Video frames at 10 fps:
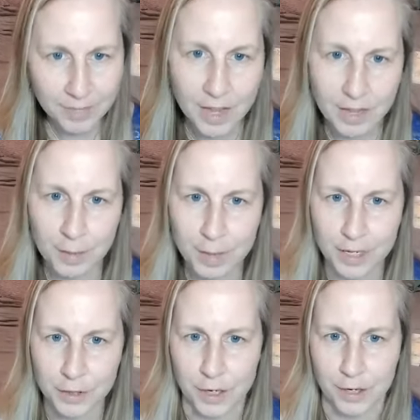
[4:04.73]
and they
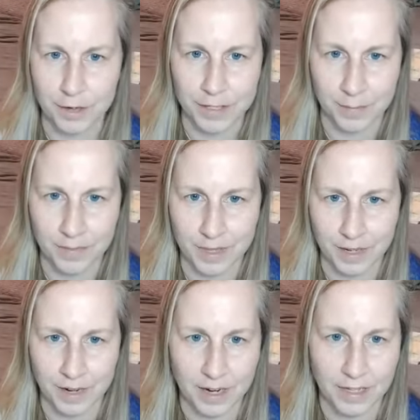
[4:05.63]
might trigger something
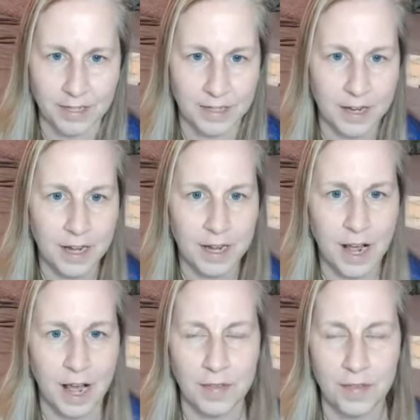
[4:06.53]
in us.
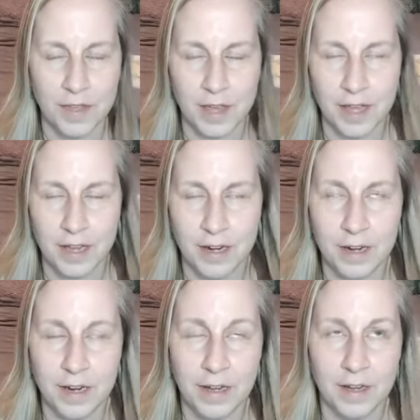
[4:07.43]
And
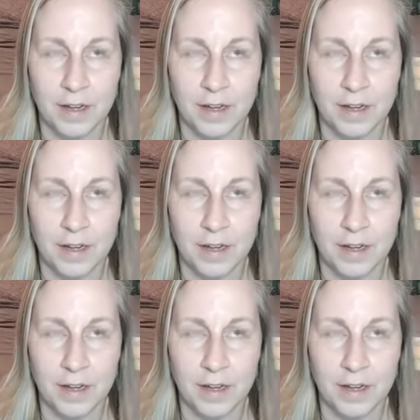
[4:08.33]
then